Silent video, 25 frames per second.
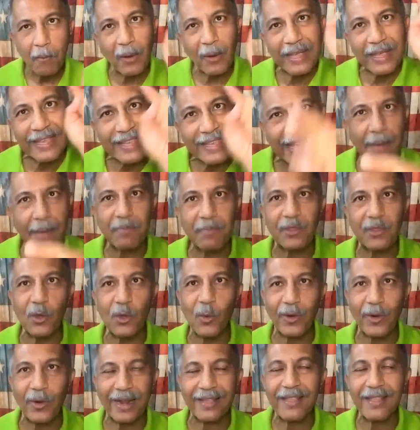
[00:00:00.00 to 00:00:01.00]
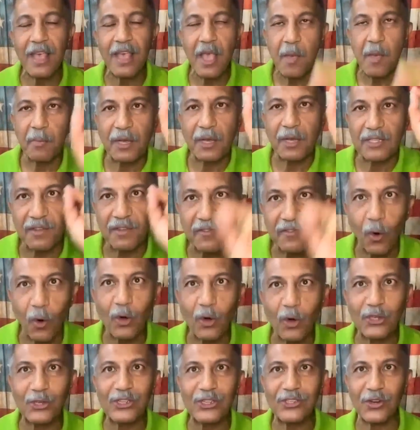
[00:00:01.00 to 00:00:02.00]
But he kept doing it because the
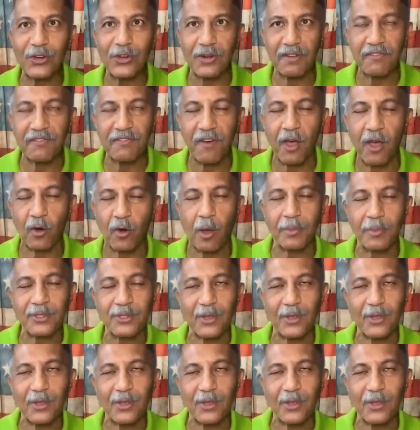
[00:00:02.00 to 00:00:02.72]
fortunes are going to follow.